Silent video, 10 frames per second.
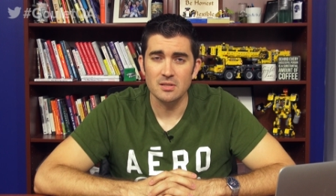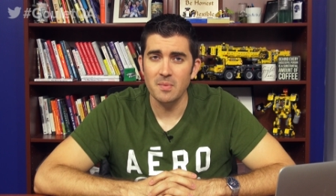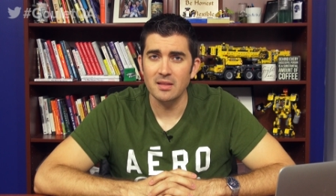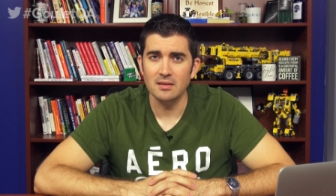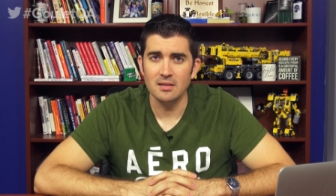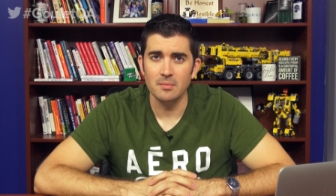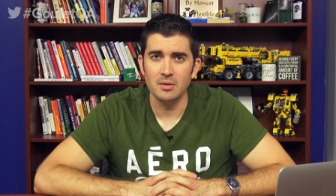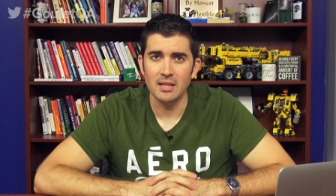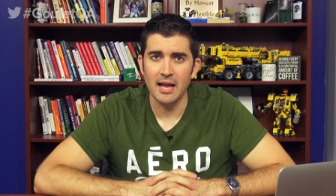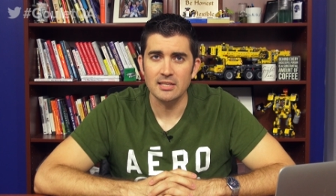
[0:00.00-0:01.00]
to make the
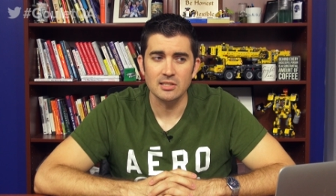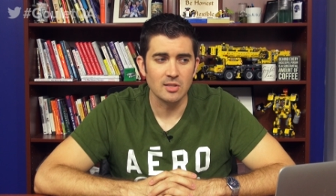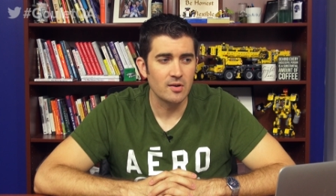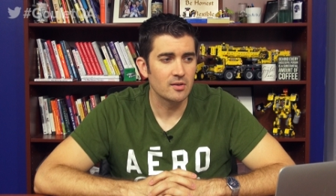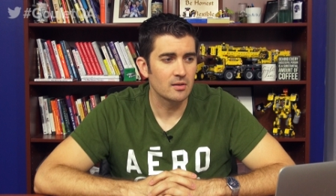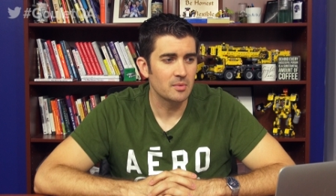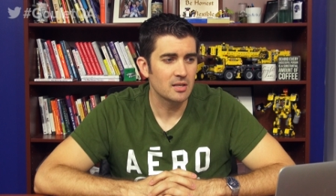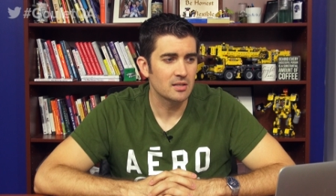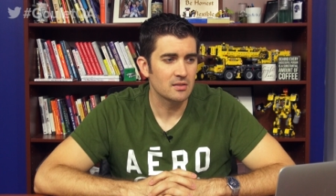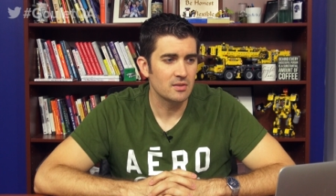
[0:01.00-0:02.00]
nib last longer
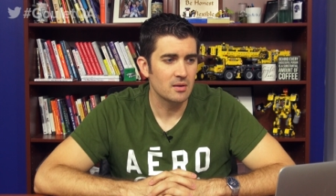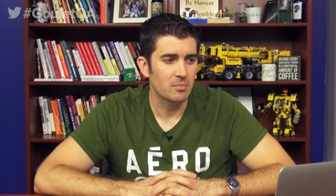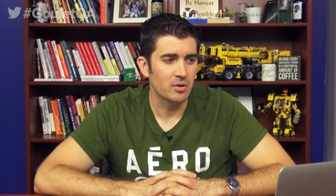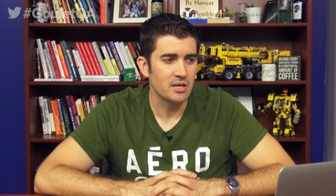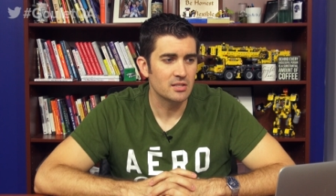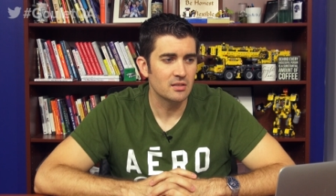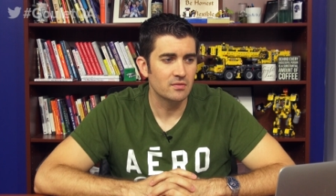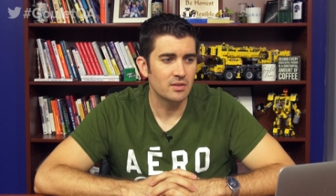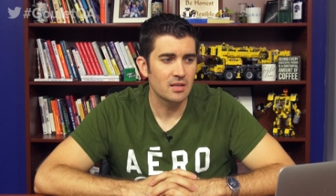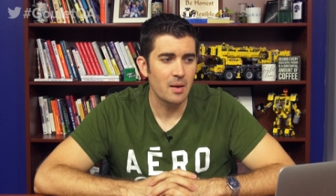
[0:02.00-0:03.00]
because of the
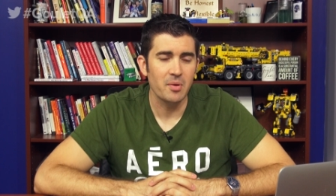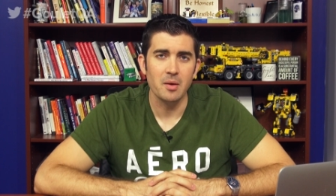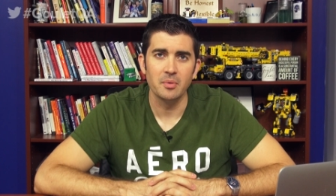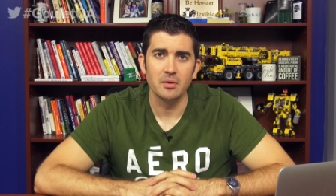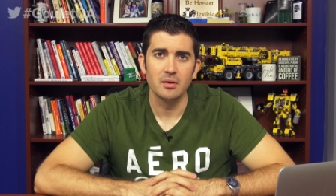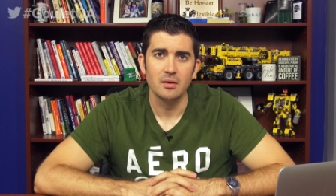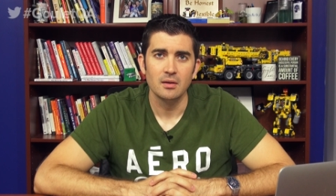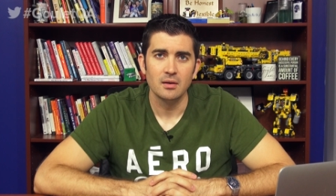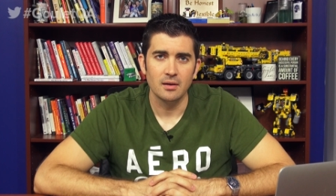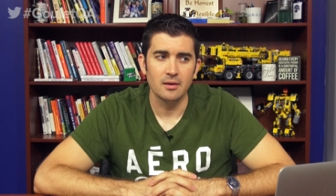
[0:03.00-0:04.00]
abrasive that that paper
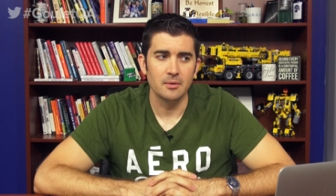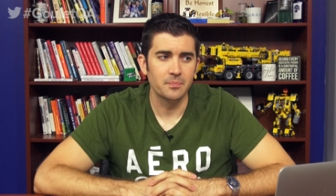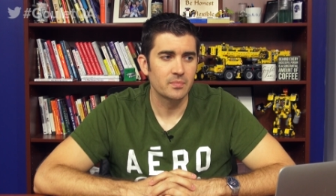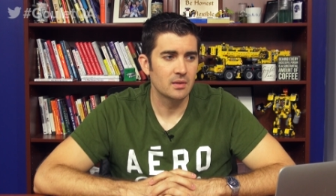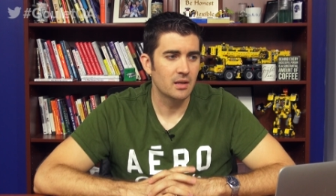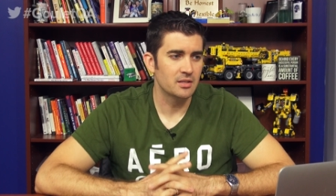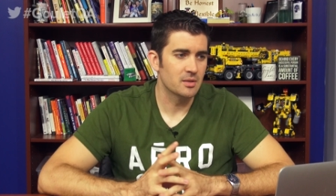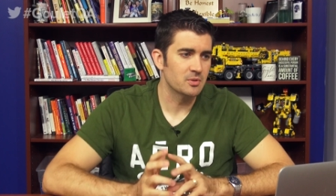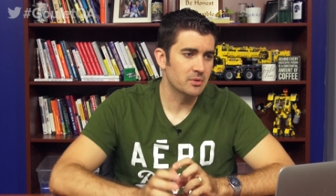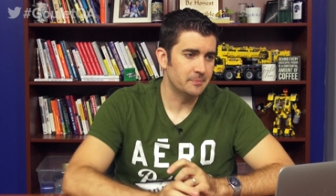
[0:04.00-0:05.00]
um, ends
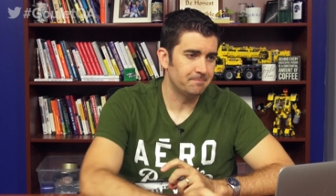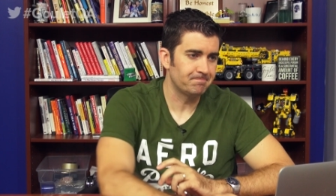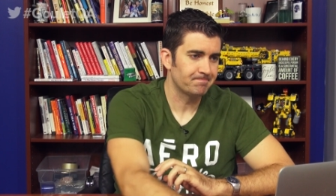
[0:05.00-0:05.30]
up doing.